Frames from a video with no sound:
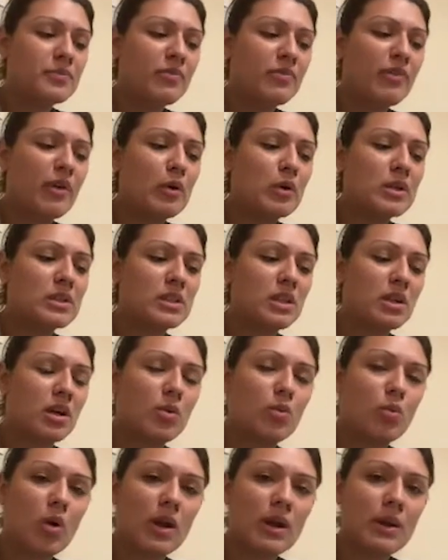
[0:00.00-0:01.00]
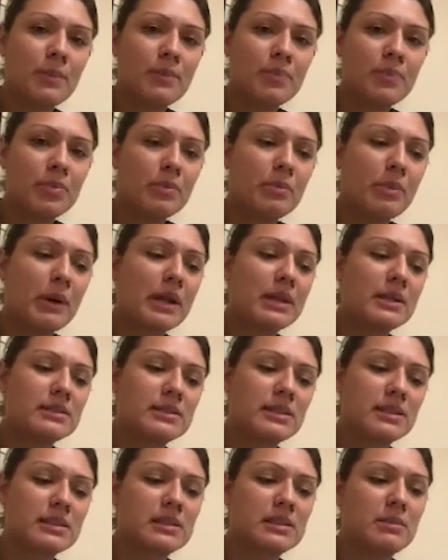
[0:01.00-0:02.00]
focusing on one body
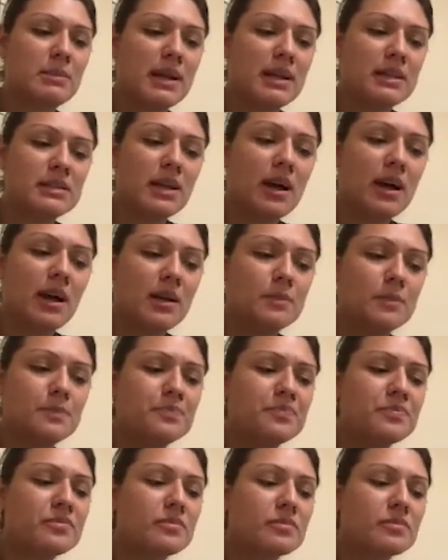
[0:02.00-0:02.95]
system at a time.